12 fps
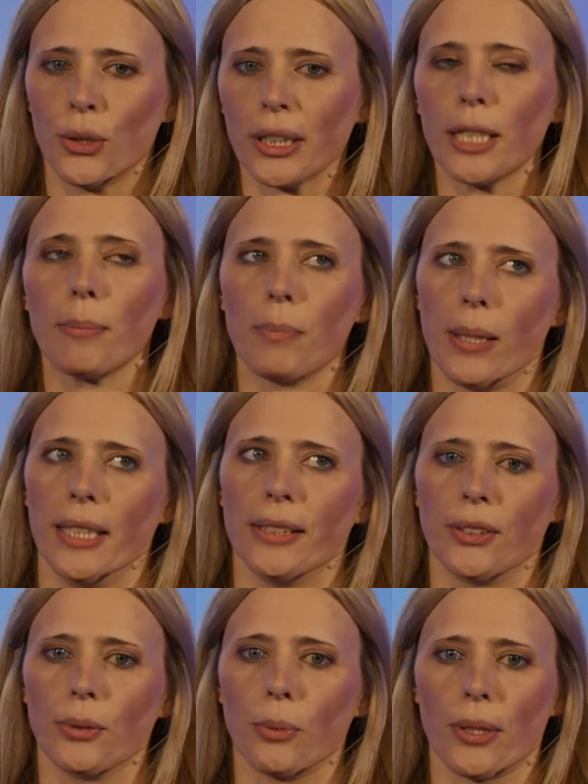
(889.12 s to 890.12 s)
to keep
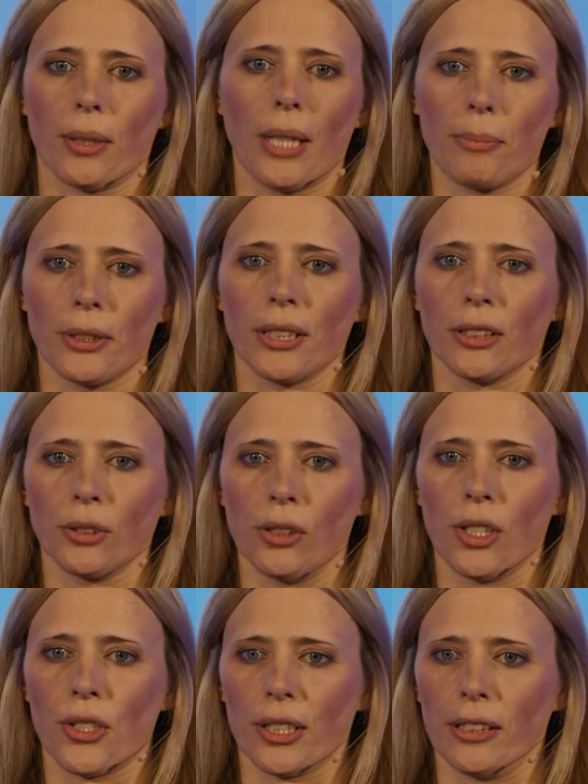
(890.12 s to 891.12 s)
pace with the rapid
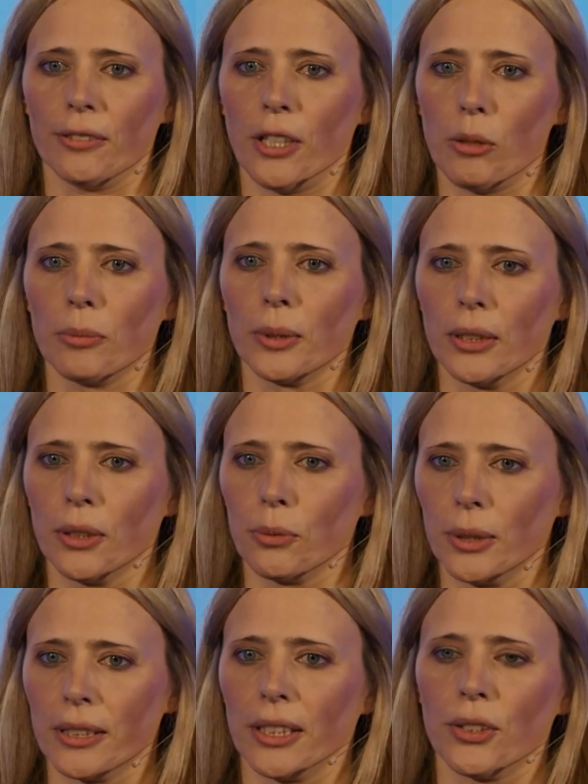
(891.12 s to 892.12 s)
technological development
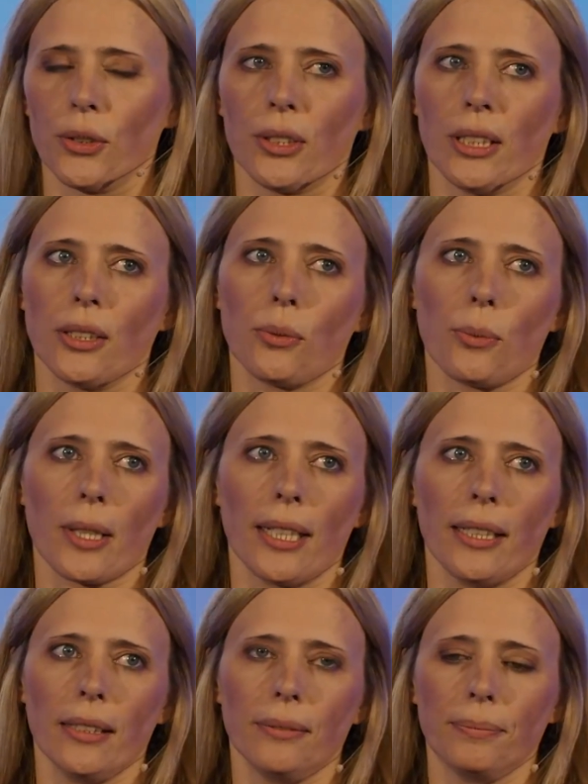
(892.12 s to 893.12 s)
and risk associated with
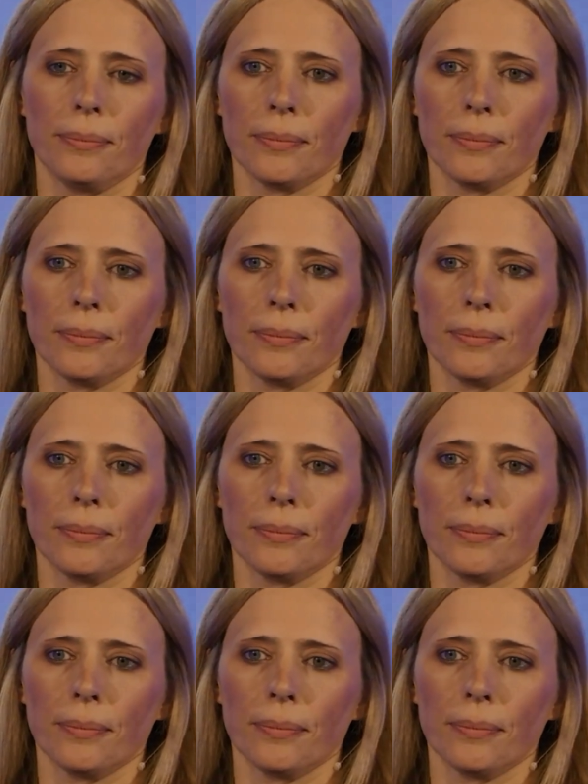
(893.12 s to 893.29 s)
AI.